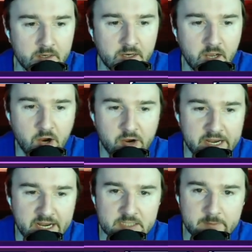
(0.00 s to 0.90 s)
All right,
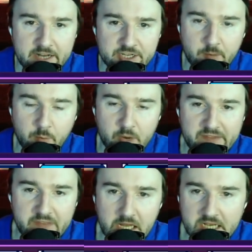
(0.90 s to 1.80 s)
next matchup, we have
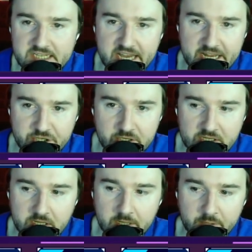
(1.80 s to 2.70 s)
the Los Angeles
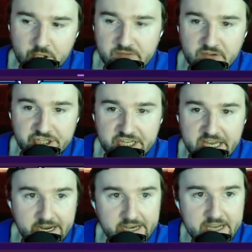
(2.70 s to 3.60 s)
Clippers versus the
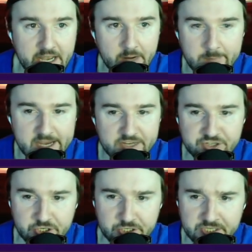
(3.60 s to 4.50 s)
Indiana
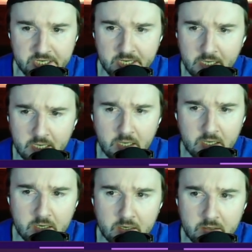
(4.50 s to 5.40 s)
Pacers.
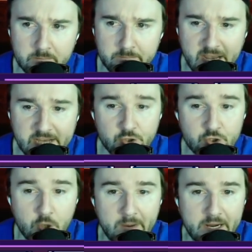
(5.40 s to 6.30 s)
Pacers
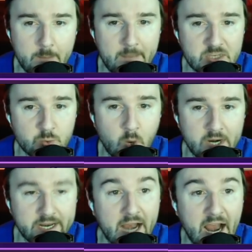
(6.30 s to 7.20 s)
opening up as
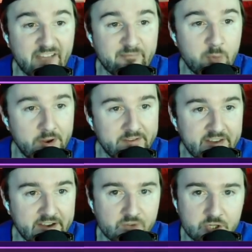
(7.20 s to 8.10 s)
1.5-point
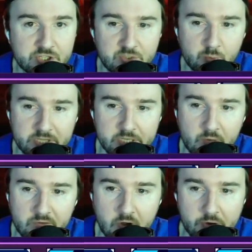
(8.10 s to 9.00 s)
favorites with the
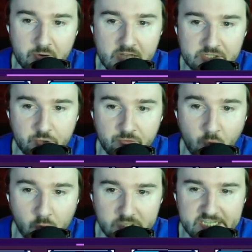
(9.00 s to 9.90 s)
over-under at
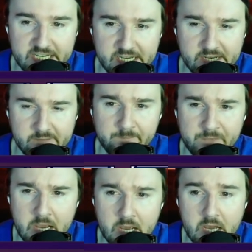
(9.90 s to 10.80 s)
214.
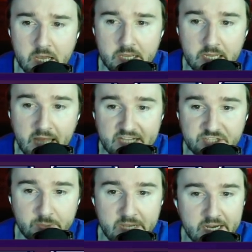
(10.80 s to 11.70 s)
The last
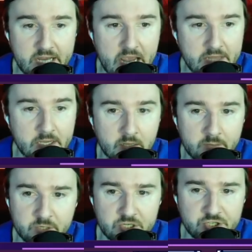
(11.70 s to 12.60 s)
3 head-to-head, the
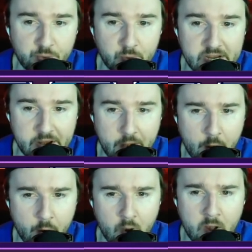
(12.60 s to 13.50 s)
Clippers 3-0